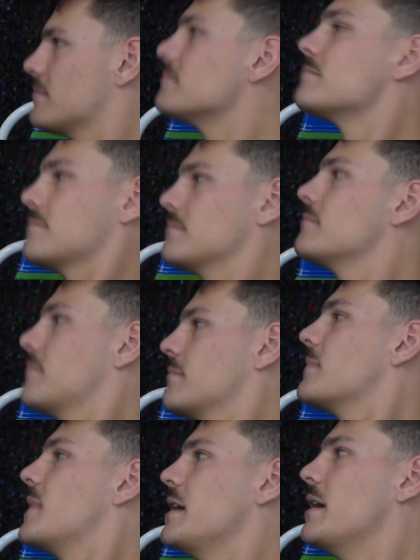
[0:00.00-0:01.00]
bro. Like, that
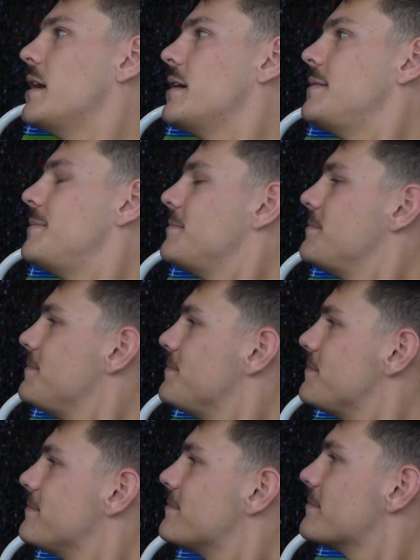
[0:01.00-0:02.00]
shit's real hard.
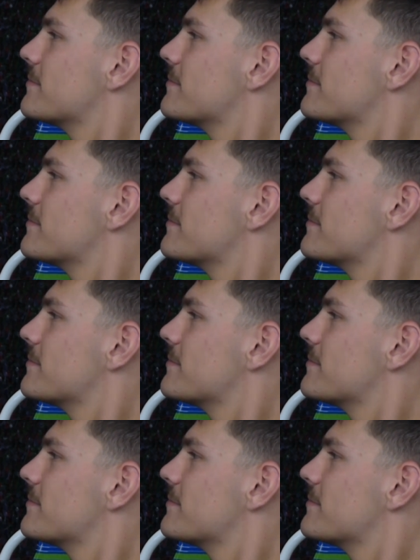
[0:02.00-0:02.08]
And